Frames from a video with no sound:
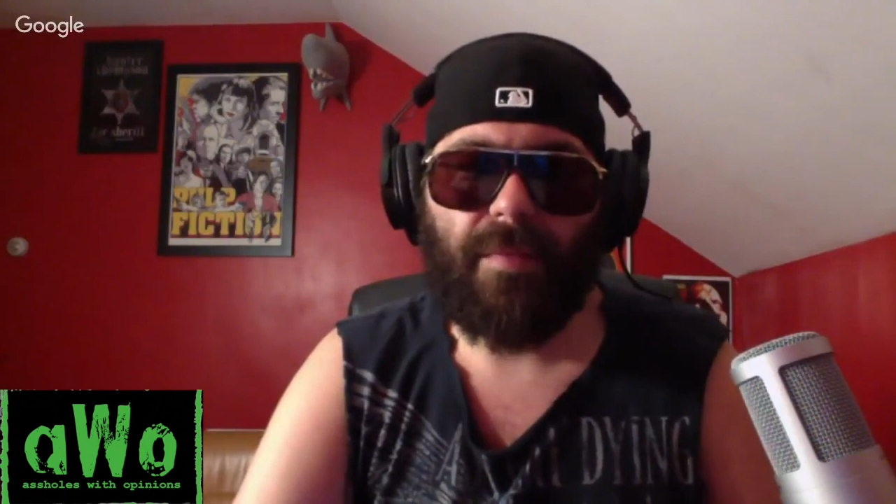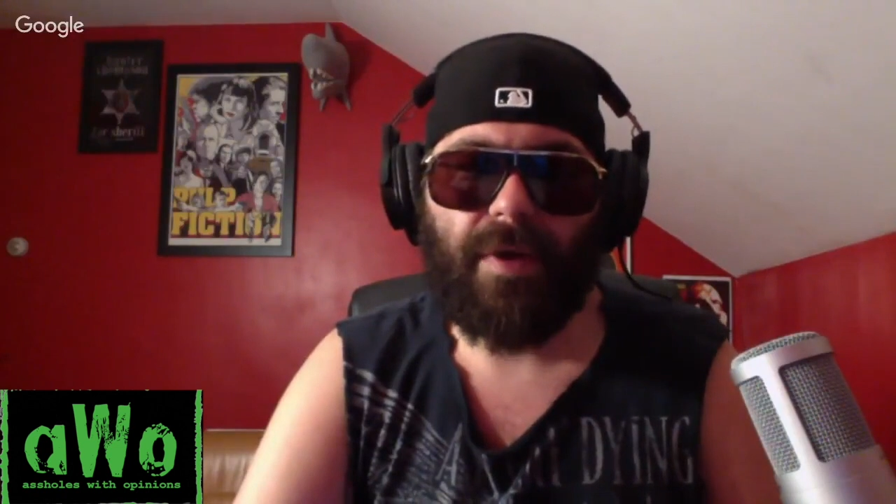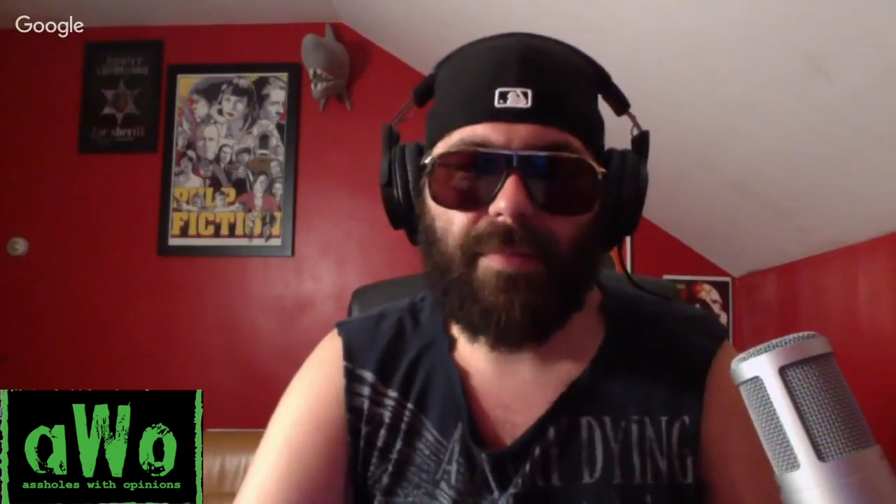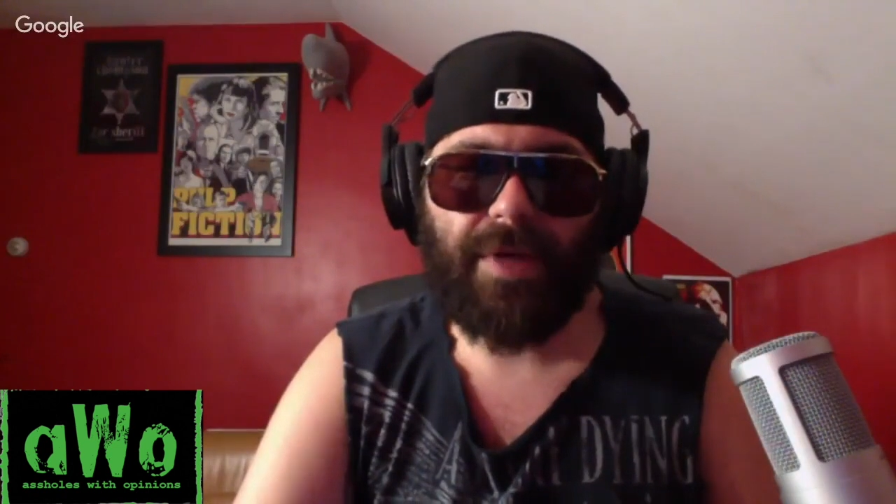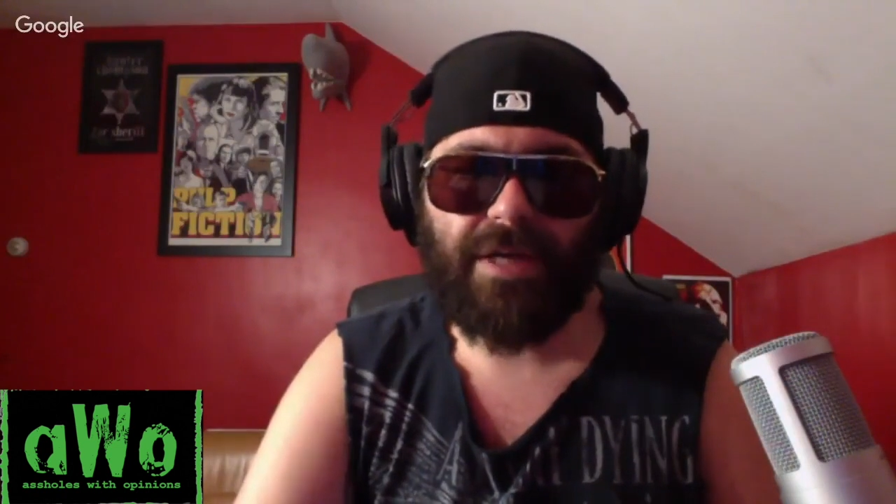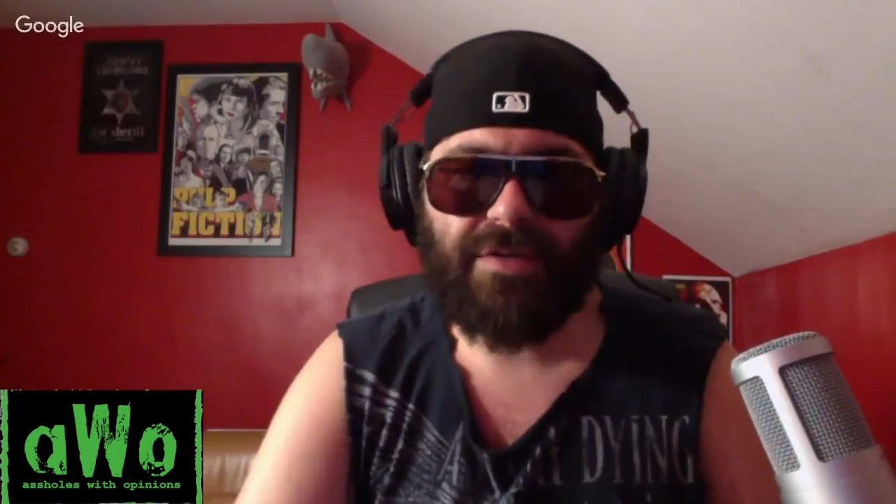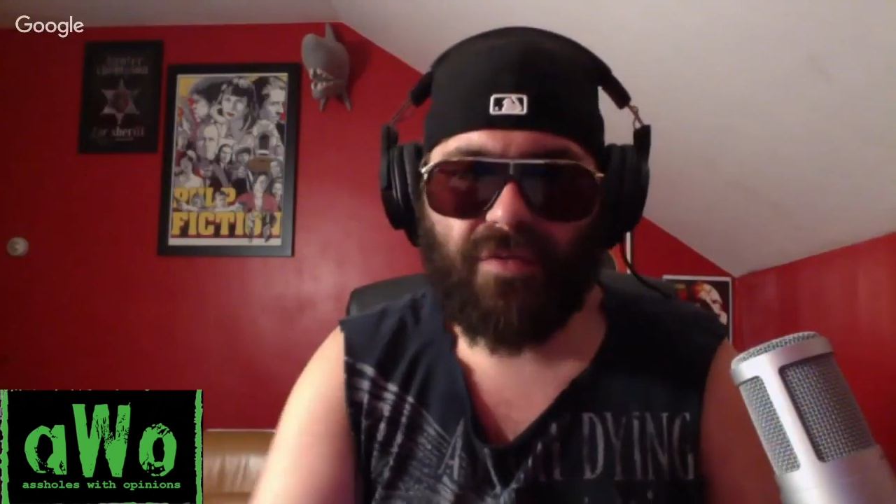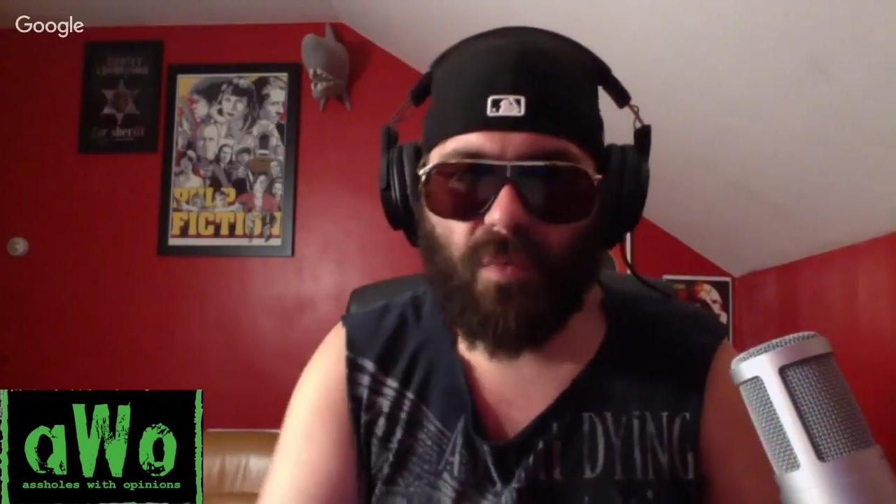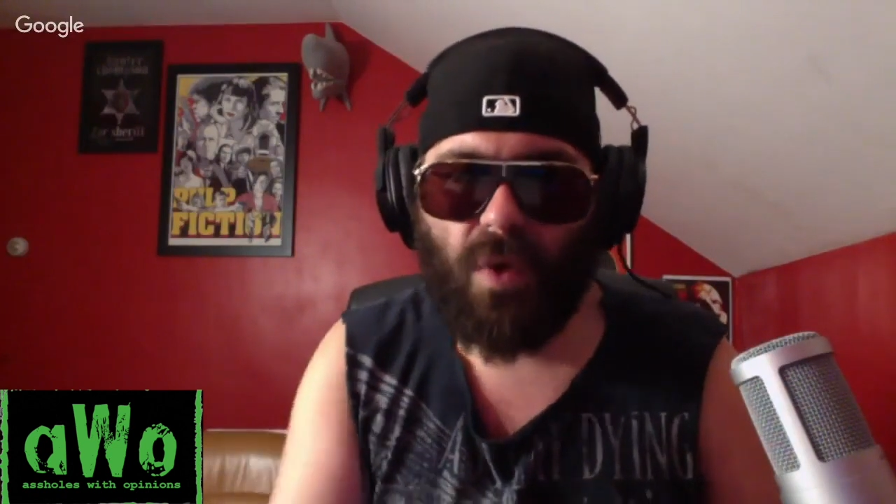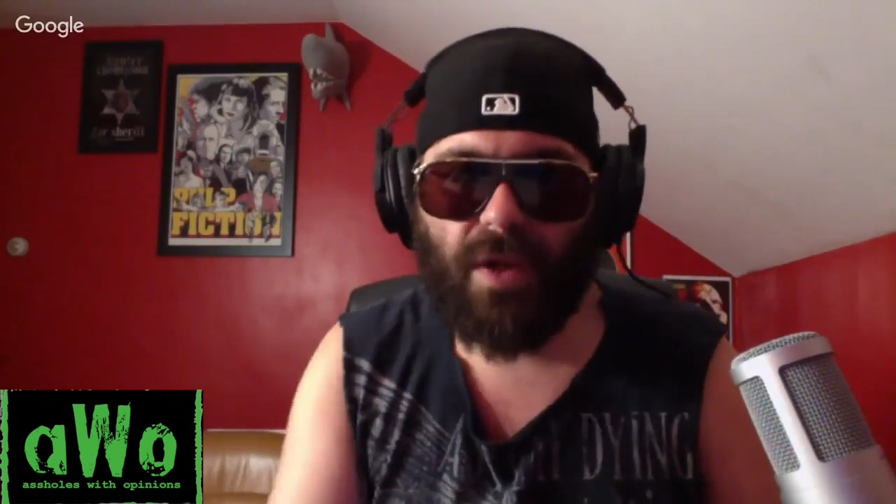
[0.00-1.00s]
Because
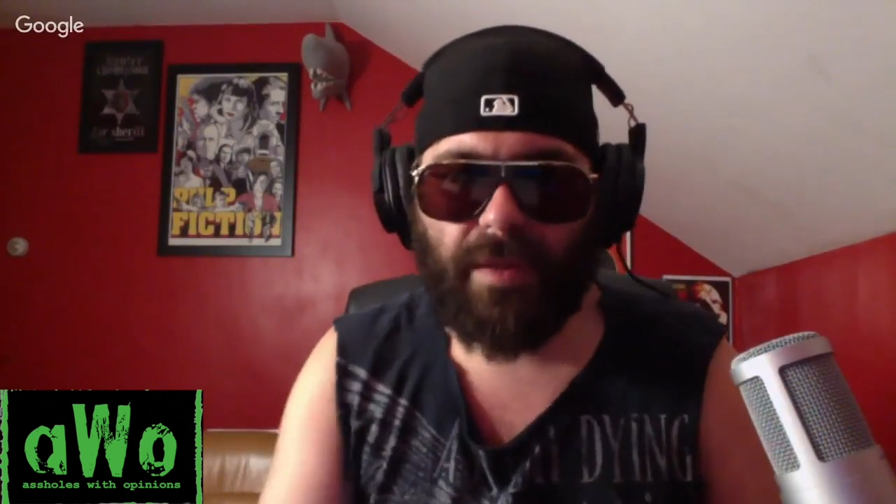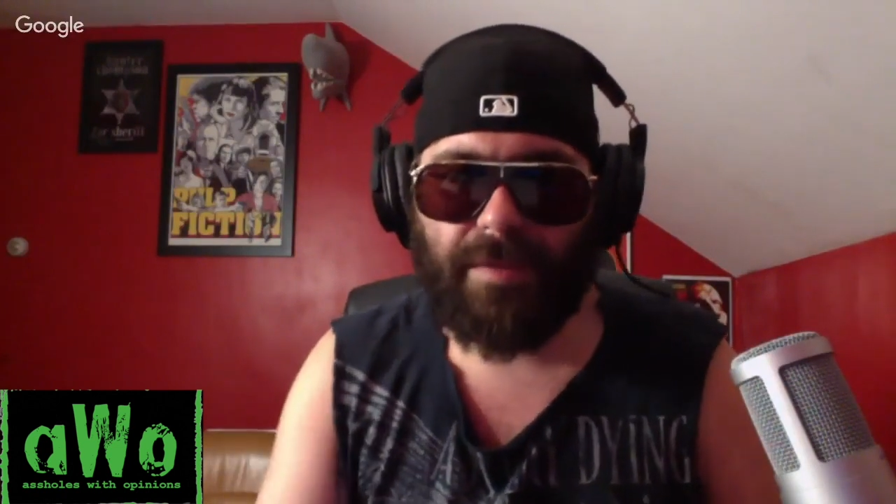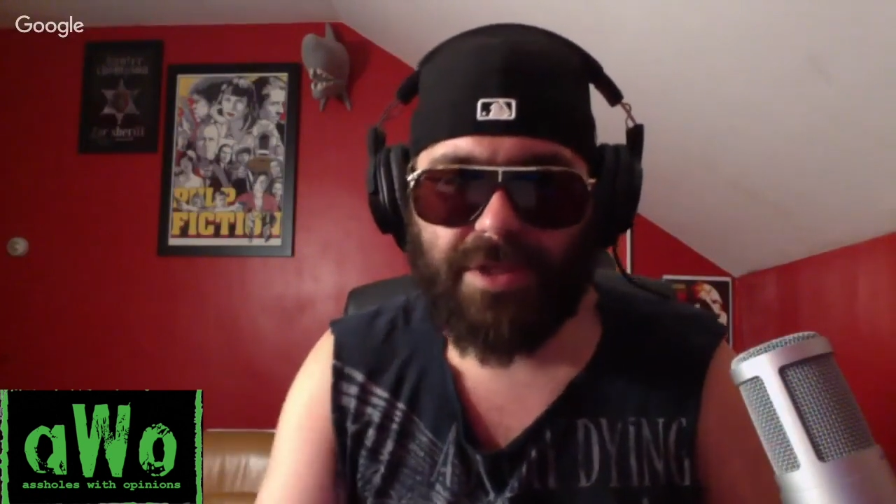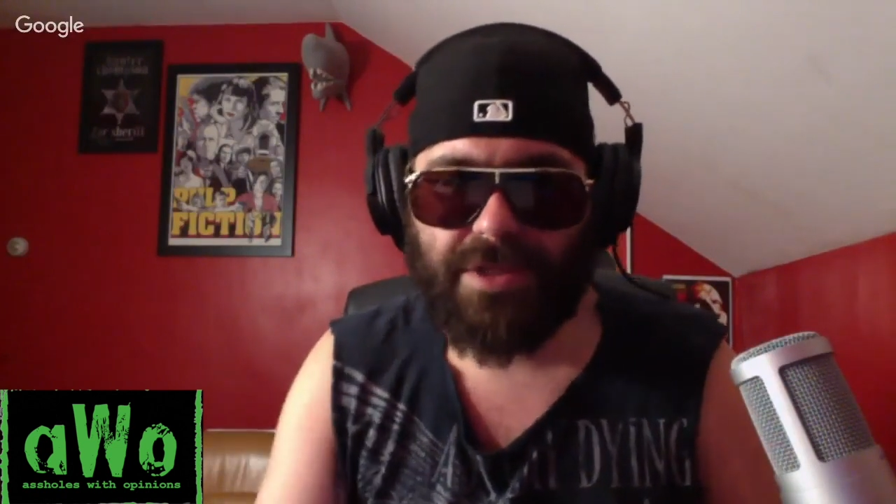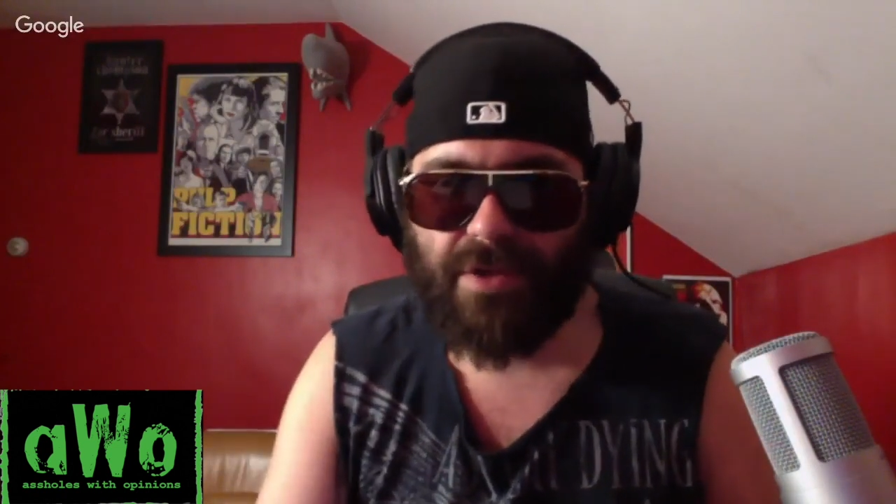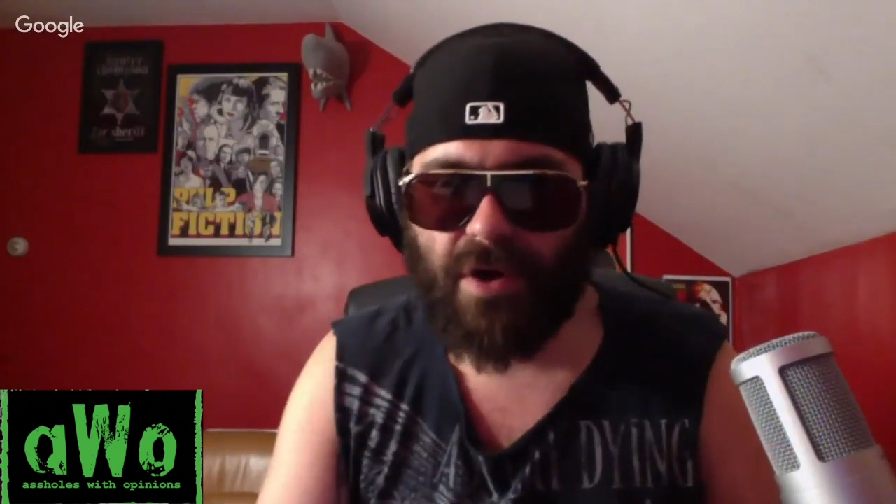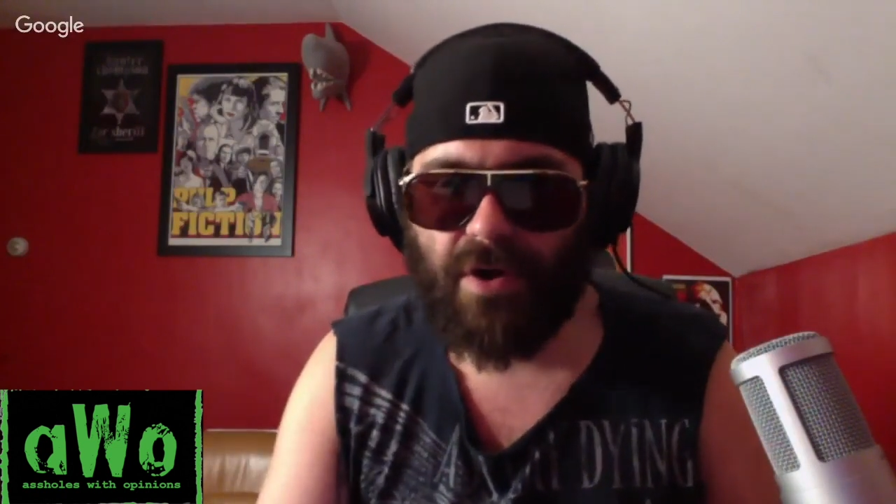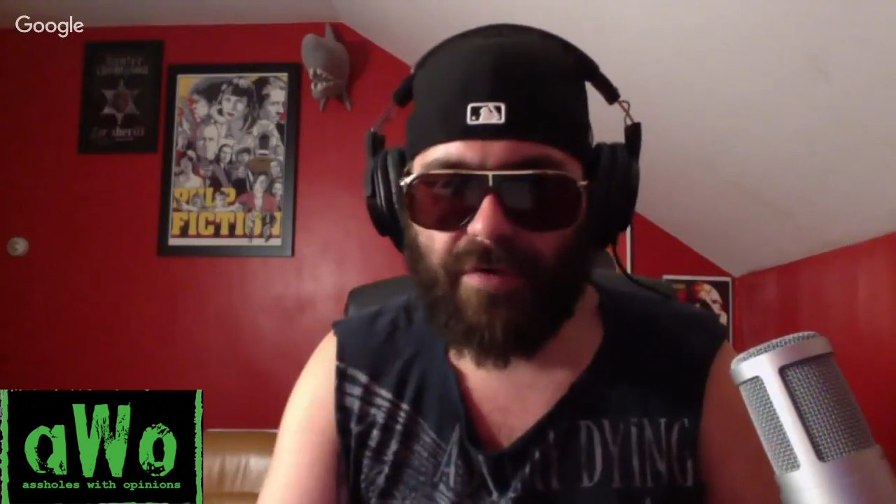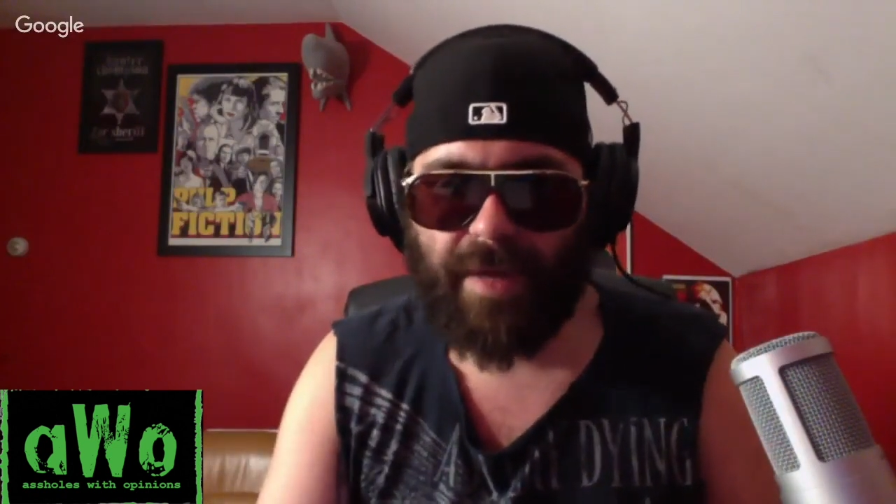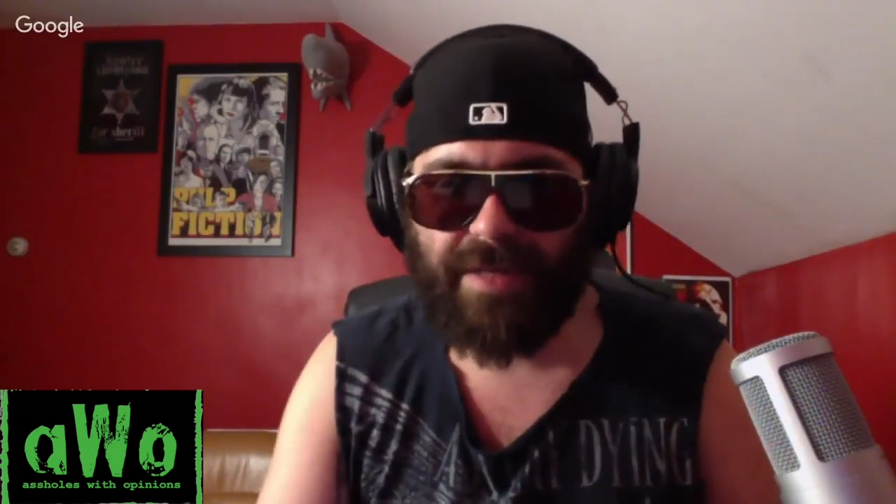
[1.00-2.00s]
for one, let me just start off by